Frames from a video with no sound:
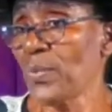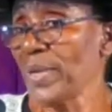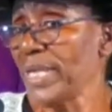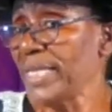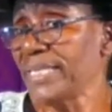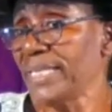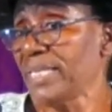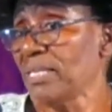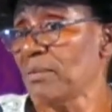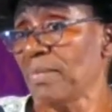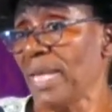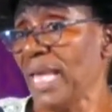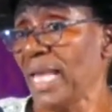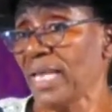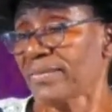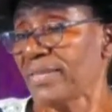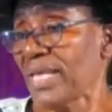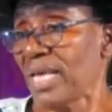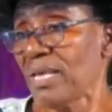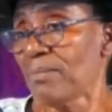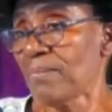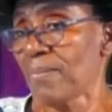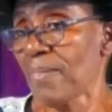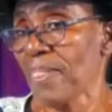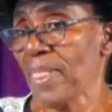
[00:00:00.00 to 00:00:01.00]
We didn't make
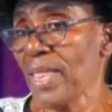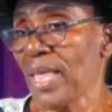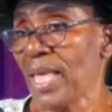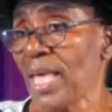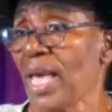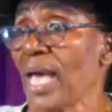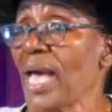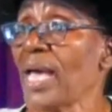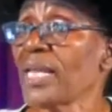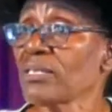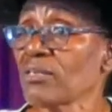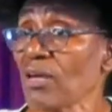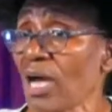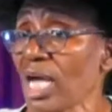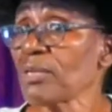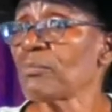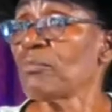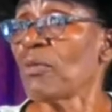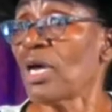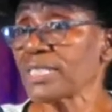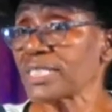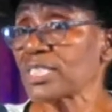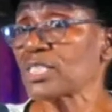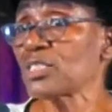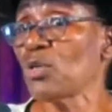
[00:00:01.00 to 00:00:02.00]
them. And God
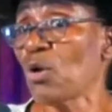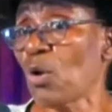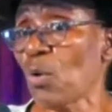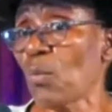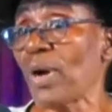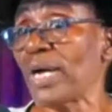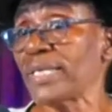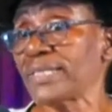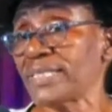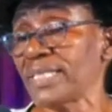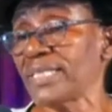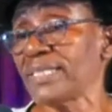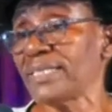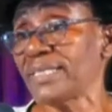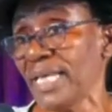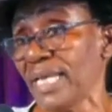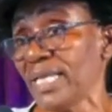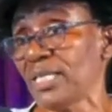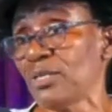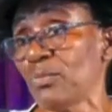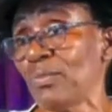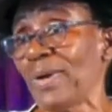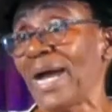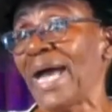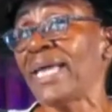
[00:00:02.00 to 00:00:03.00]
must know what he
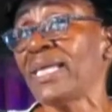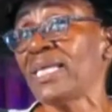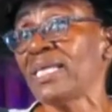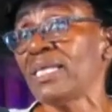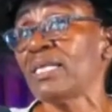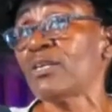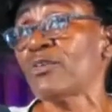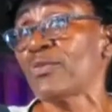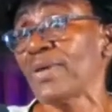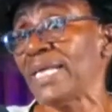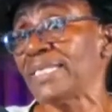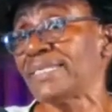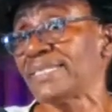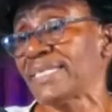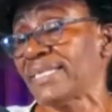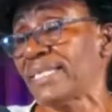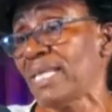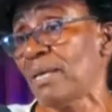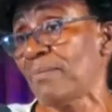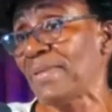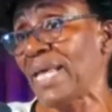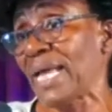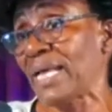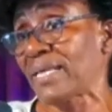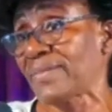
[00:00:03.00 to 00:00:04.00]
did, why he created
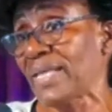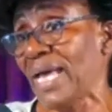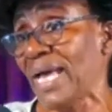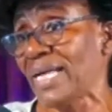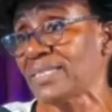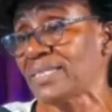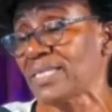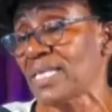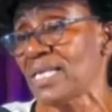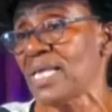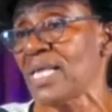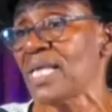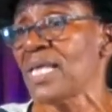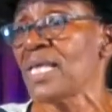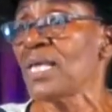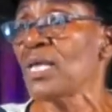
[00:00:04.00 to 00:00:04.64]
them like that.